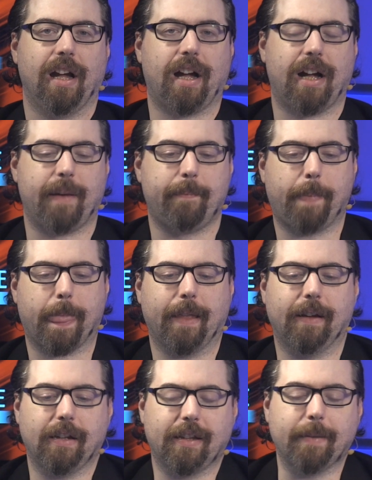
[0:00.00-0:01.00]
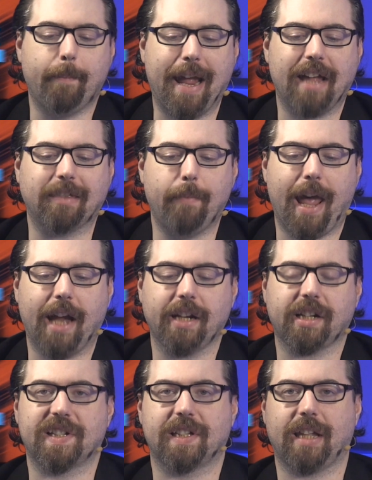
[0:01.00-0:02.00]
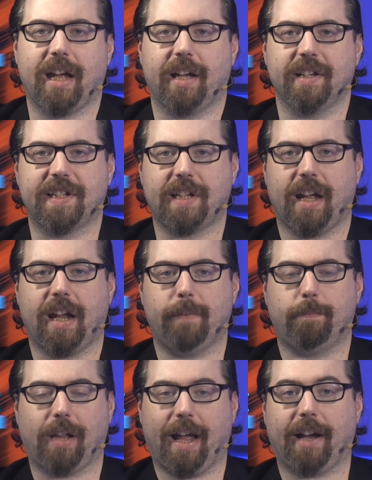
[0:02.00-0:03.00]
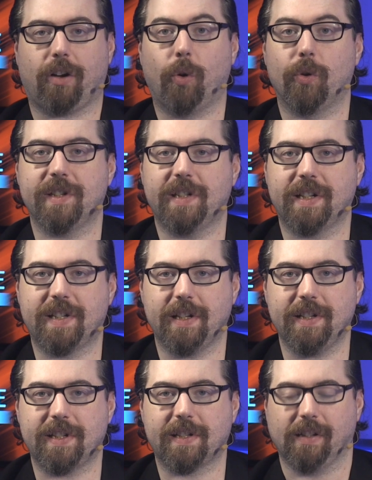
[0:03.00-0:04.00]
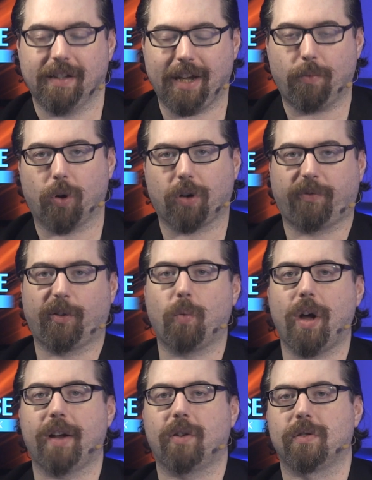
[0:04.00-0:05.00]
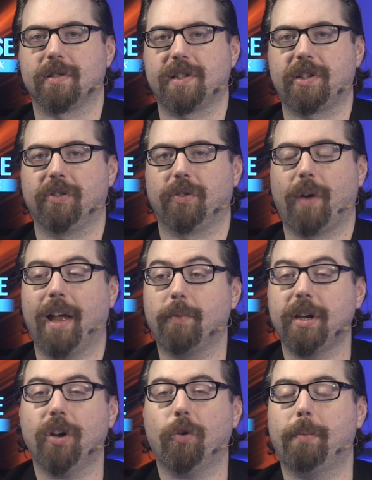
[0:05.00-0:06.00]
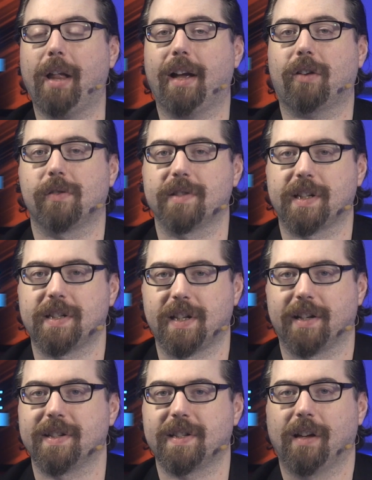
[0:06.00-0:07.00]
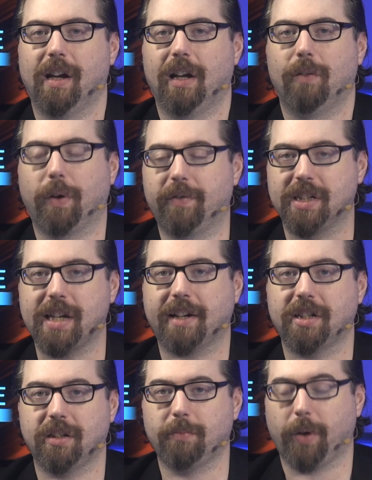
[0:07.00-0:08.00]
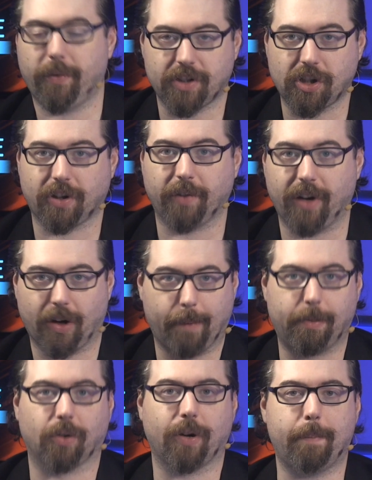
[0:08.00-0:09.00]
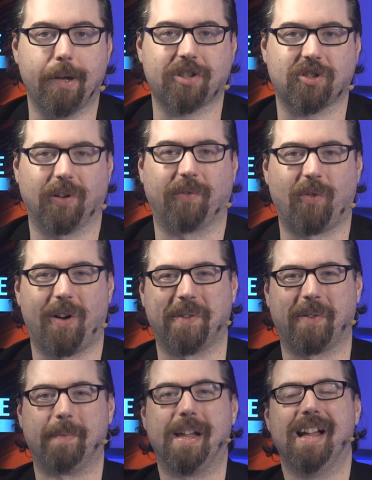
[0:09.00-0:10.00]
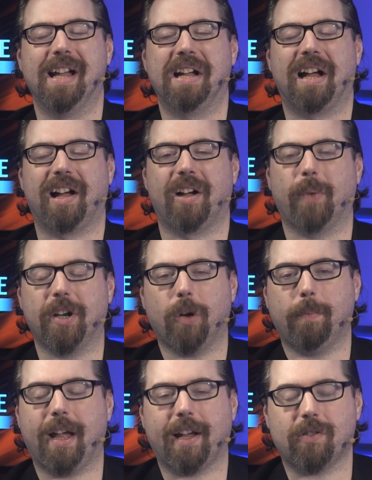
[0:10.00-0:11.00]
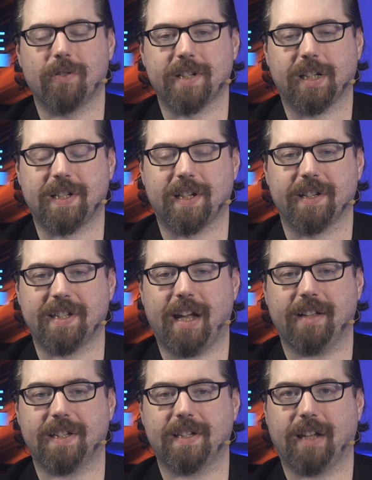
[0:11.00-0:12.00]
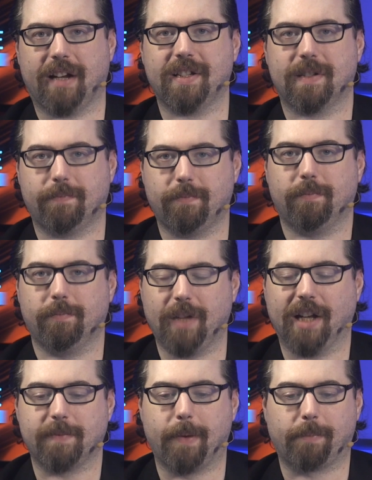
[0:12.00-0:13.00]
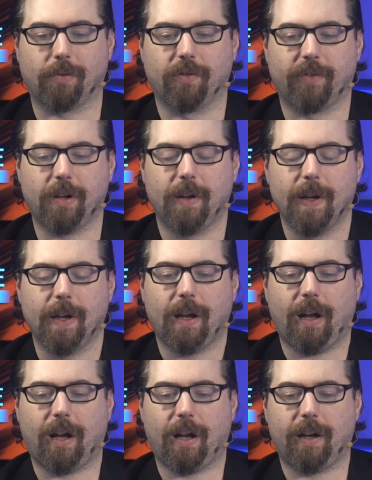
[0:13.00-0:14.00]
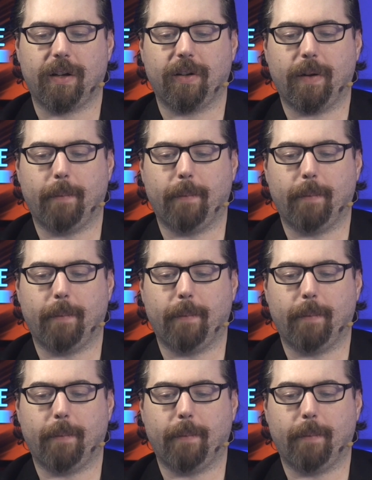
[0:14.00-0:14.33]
Um, the mathematics that say black holes exist, they work for white holes too. And we know black holes exist. We've detected them. We even took a very blurry picture of one of them. Uh, we know black holes exist. That's, that's, that's been proven. Uh,